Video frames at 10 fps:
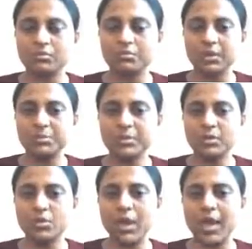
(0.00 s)
people
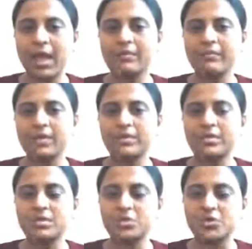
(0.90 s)
who have either
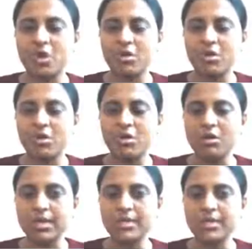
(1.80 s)
a strong
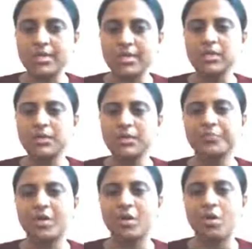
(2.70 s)
personality
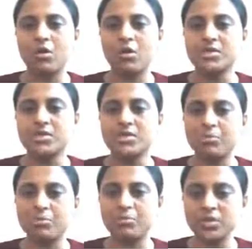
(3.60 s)
or a strong
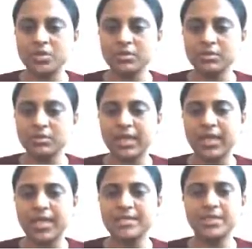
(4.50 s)
position can
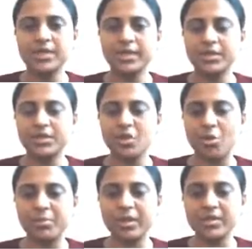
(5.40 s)
easily
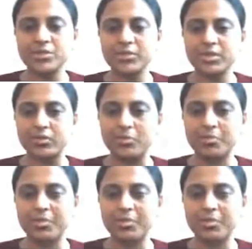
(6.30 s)
dominate over the group.